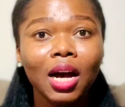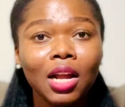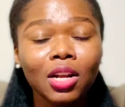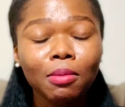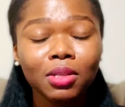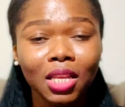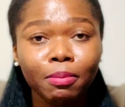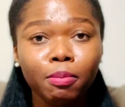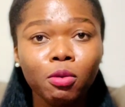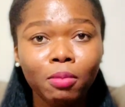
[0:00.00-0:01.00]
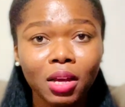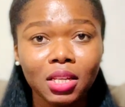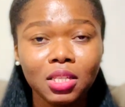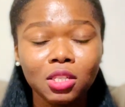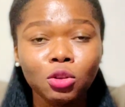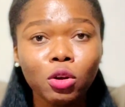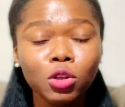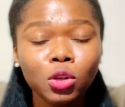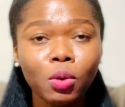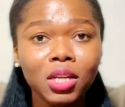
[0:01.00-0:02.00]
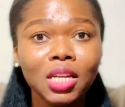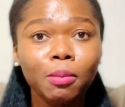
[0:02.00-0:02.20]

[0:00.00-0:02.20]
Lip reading: Another mistake people make is not knowing their